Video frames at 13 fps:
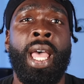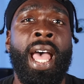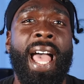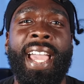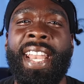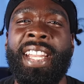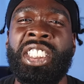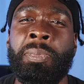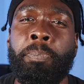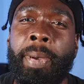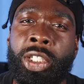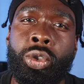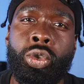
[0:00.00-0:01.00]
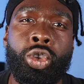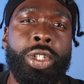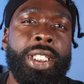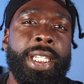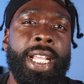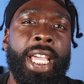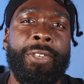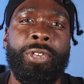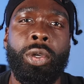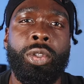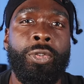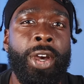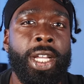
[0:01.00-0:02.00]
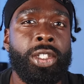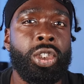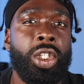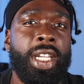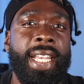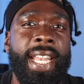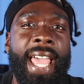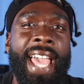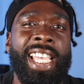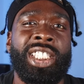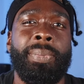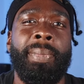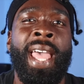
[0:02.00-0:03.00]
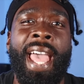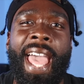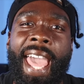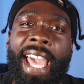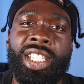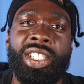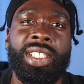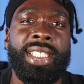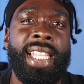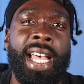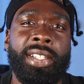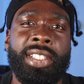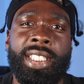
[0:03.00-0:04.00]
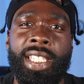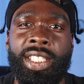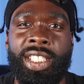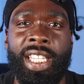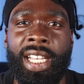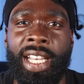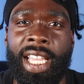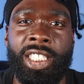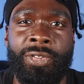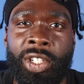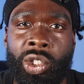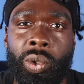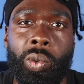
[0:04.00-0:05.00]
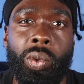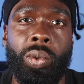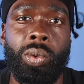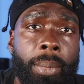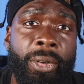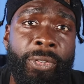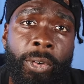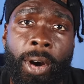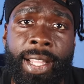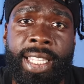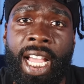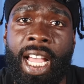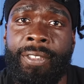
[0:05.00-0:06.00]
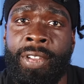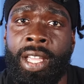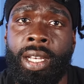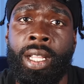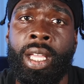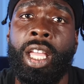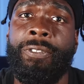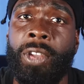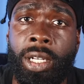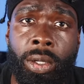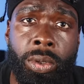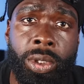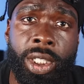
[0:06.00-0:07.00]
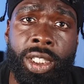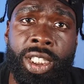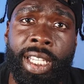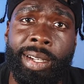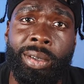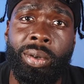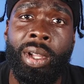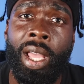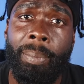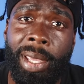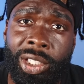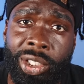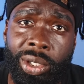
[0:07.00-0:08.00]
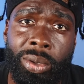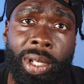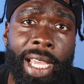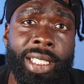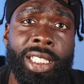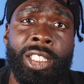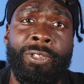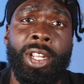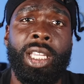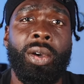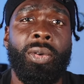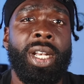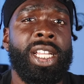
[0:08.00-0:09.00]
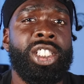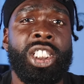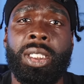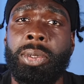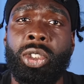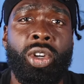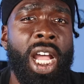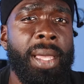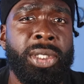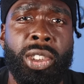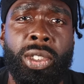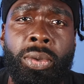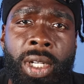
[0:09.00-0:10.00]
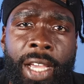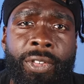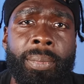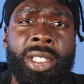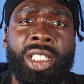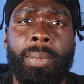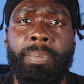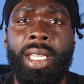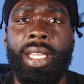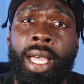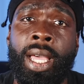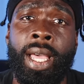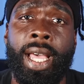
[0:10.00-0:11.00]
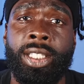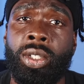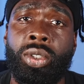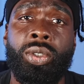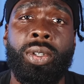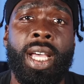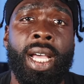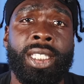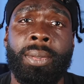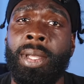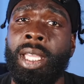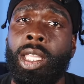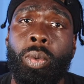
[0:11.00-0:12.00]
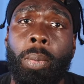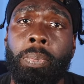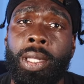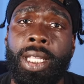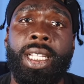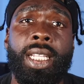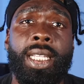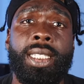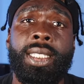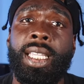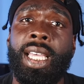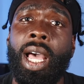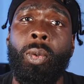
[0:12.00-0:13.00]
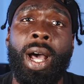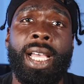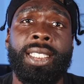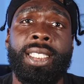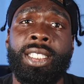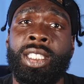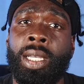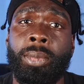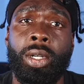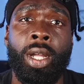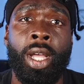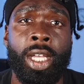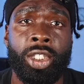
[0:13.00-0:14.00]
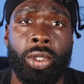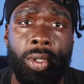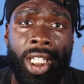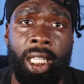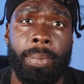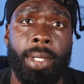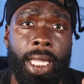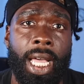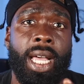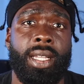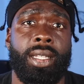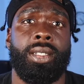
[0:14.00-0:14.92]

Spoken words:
I got a special treat today for you directors looking to add some action style scenes to your next visual. Before I dive in, if you're new to the channel, make sure you like this video and that you're subscribed so you never miss a beat. I told you guys, I'm hitting you with plenty of these DIYs this summer, so keep it locked.